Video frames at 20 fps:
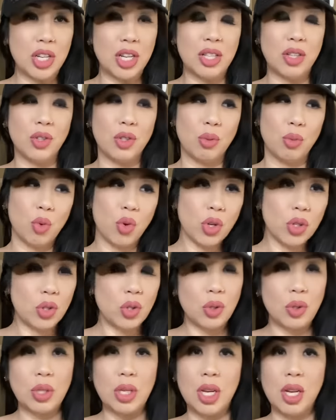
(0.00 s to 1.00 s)
There's some
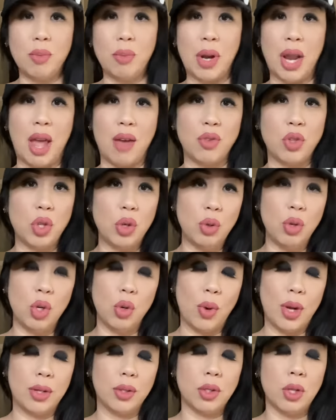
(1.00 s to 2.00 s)
crystals in it, but I have two new
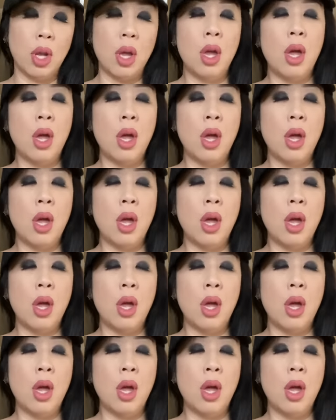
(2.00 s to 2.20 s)
ones.